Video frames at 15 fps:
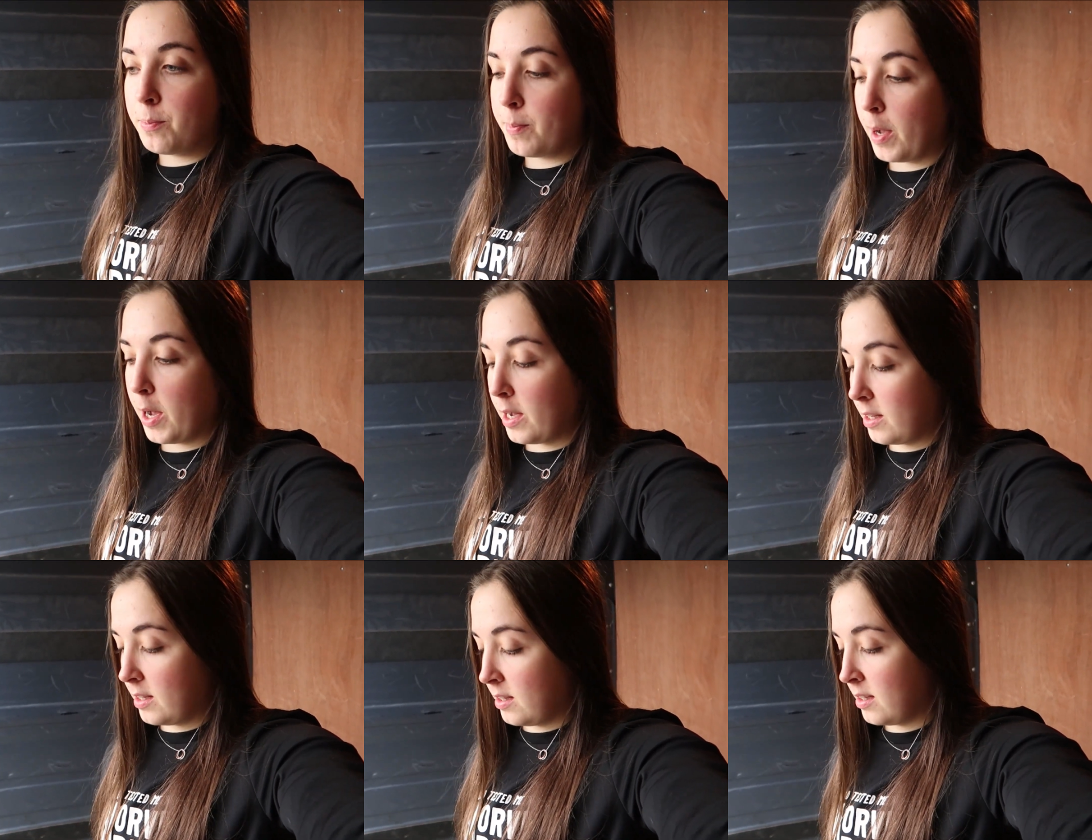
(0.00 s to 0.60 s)

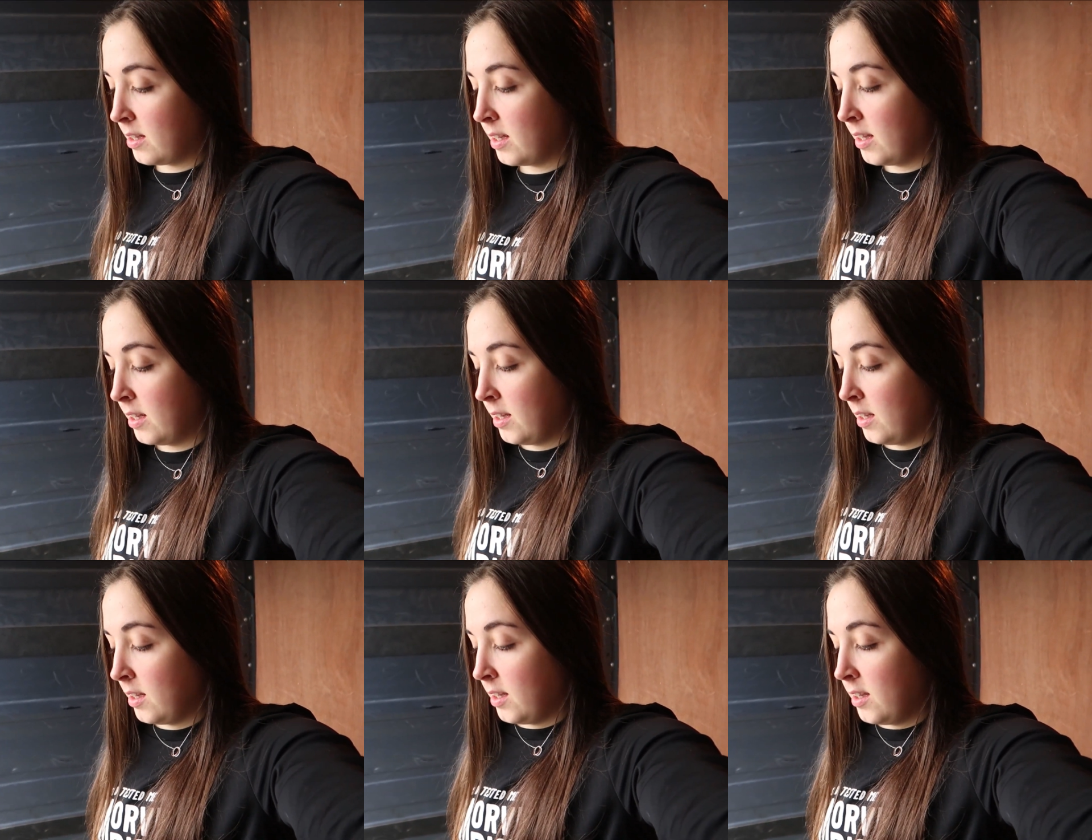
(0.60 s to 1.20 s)
But
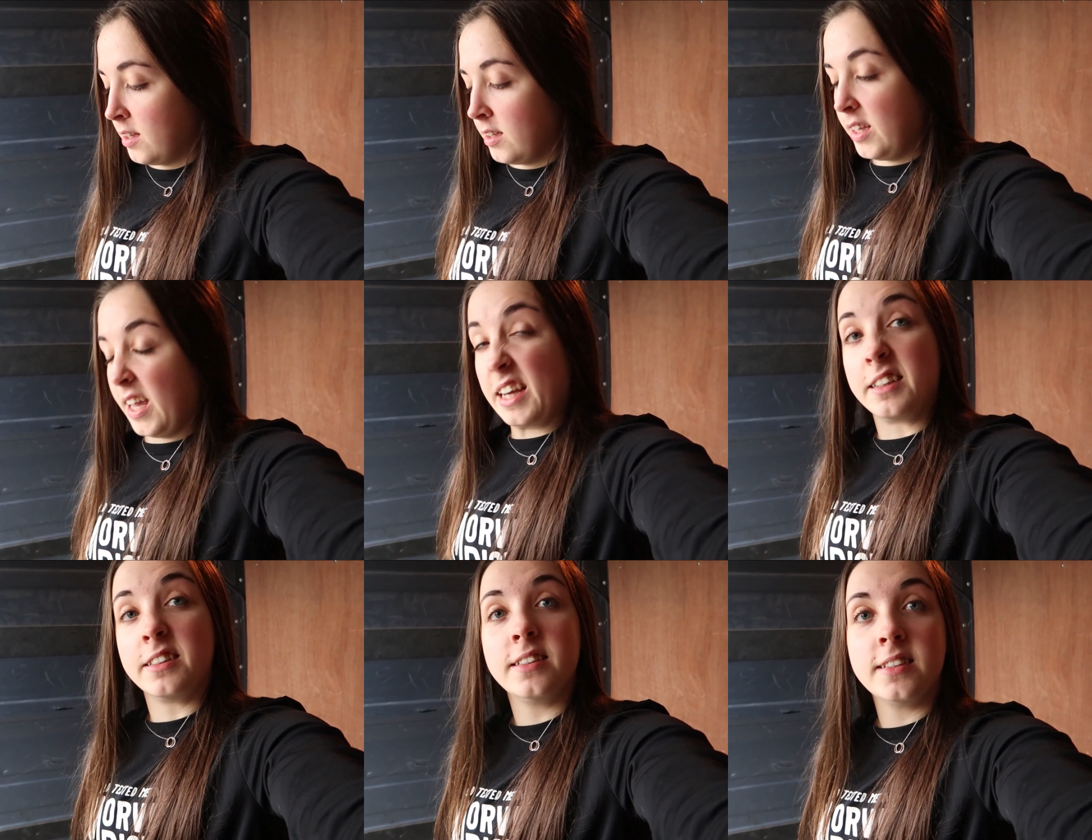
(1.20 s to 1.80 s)

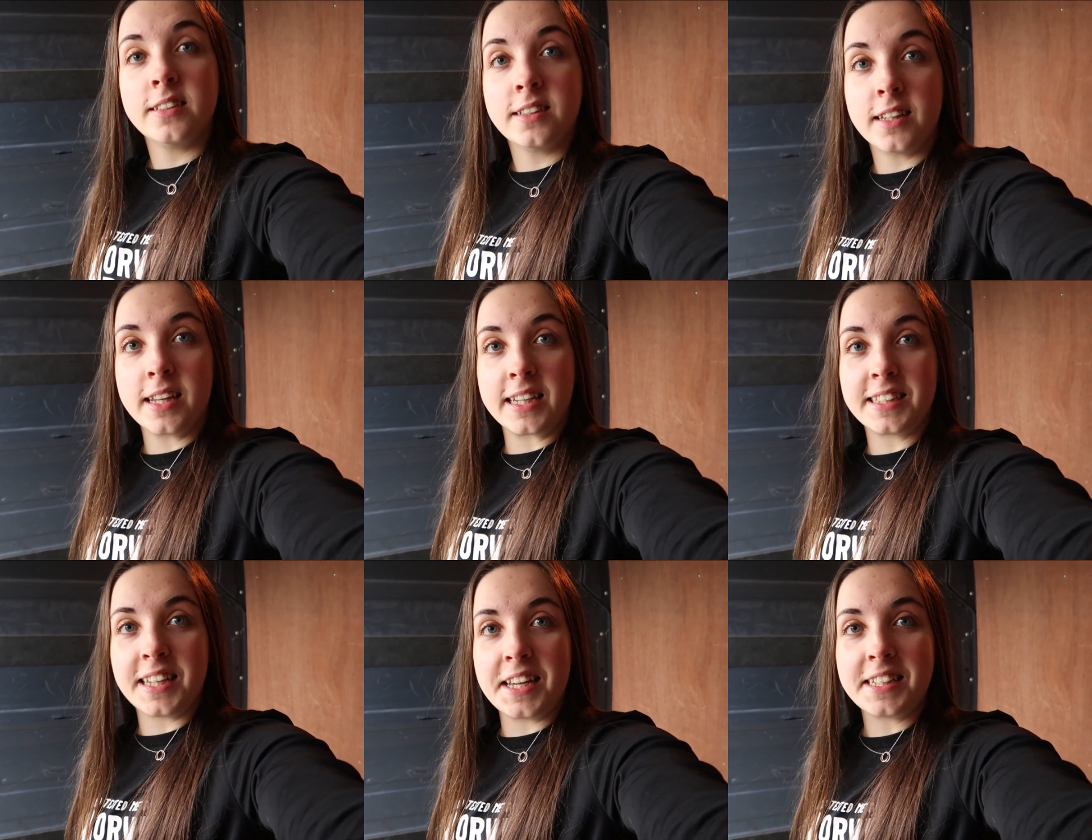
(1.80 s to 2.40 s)
yeah,
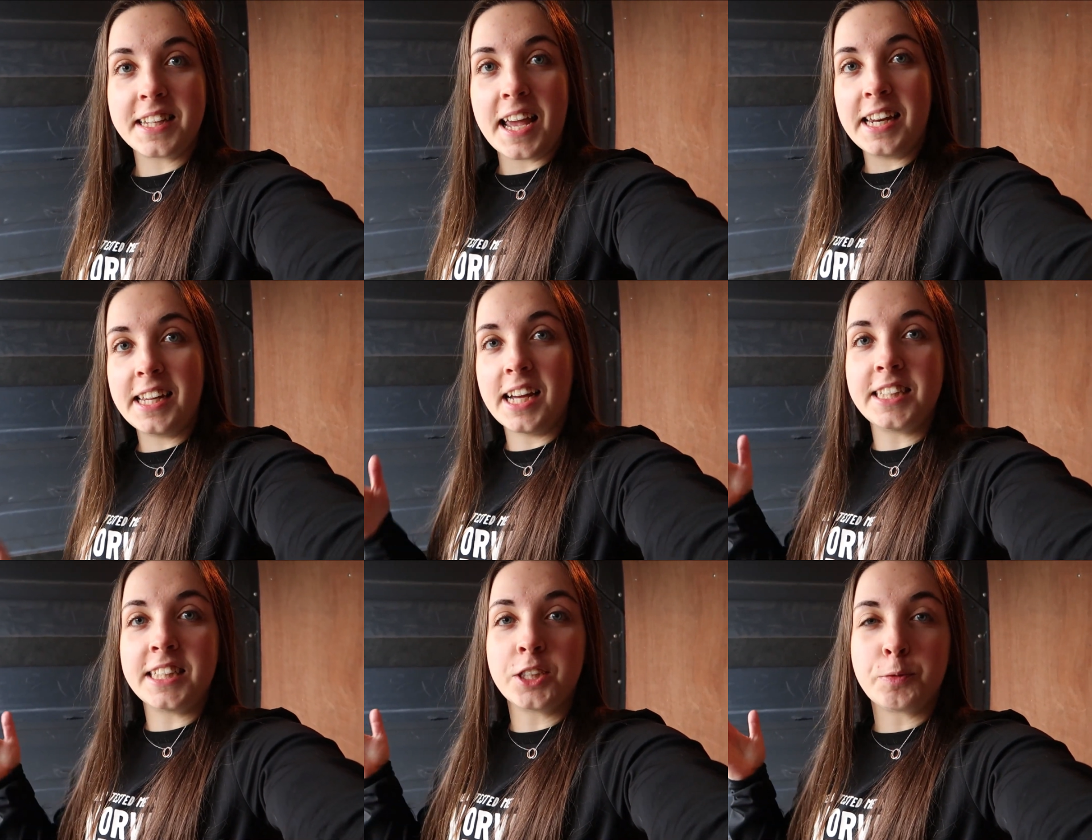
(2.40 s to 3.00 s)
like I said, any
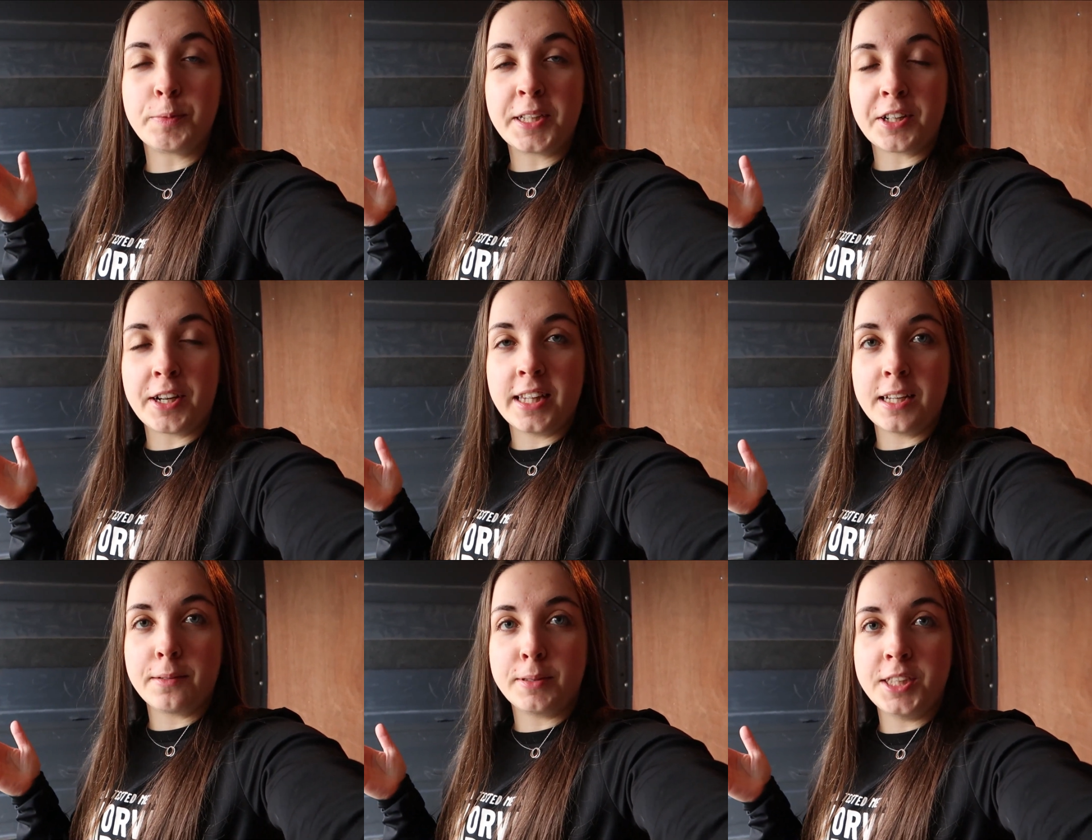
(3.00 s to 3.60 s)
ideas we
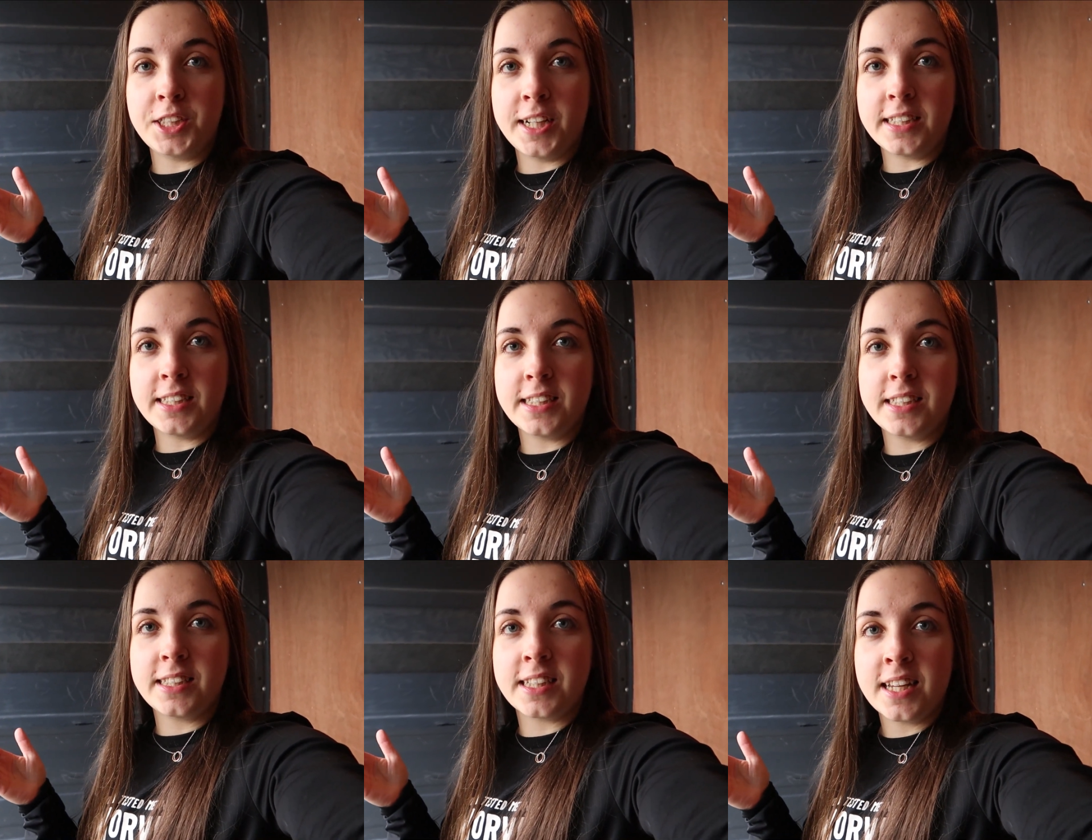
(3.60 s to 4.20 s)
greatly
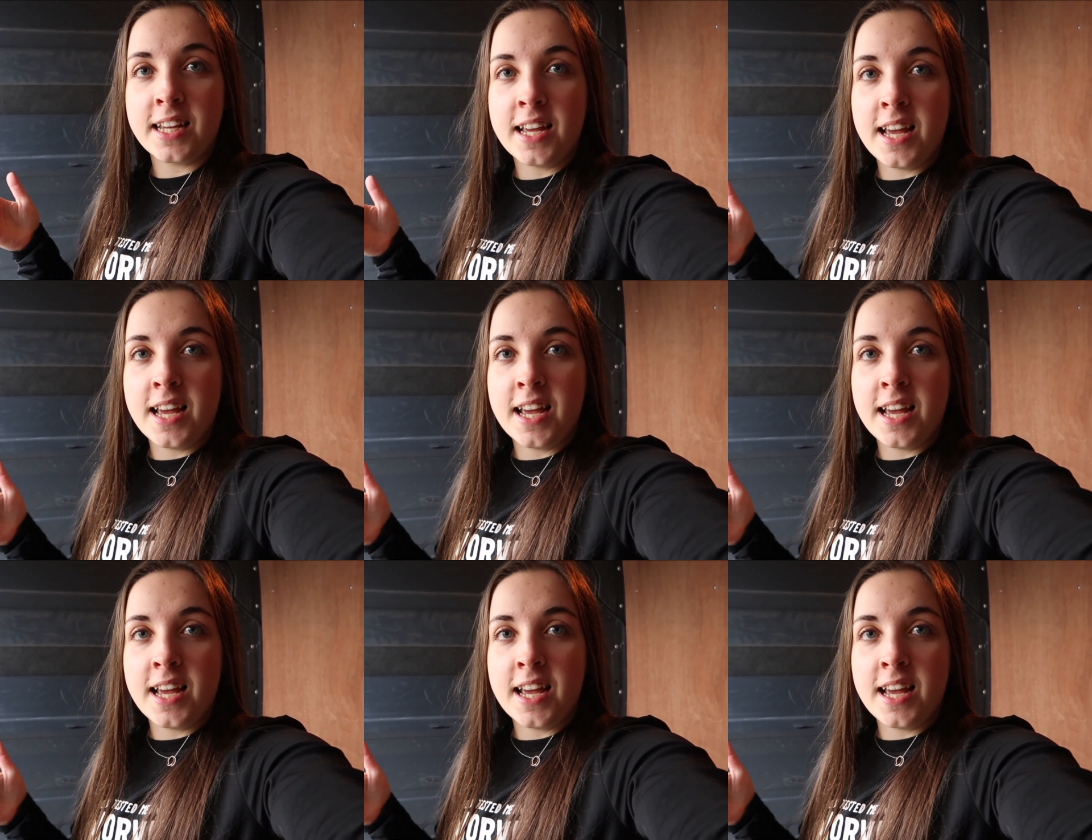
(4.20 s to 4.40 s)
appreciated,